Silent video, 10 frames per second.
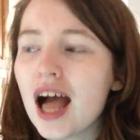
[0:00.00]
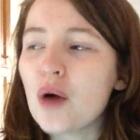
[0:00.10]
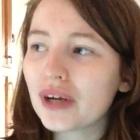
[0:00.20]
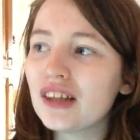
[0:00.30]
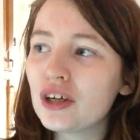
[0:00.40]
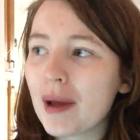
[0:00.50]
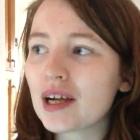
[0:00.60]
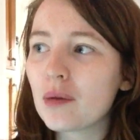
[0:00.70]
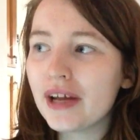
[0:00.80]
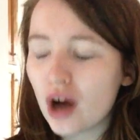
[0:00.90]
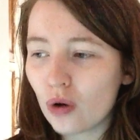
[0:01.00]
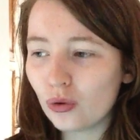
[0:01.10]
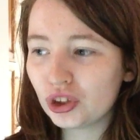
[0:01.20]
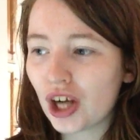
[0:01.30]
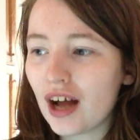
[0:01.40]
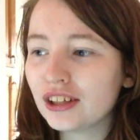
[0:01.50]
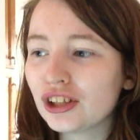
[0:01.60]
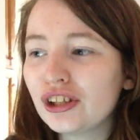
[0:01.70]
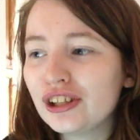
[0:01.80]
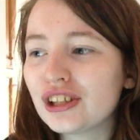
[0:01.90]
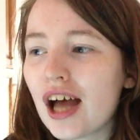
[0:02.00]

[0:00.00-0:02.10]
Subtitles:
And when I look back on my own childhood,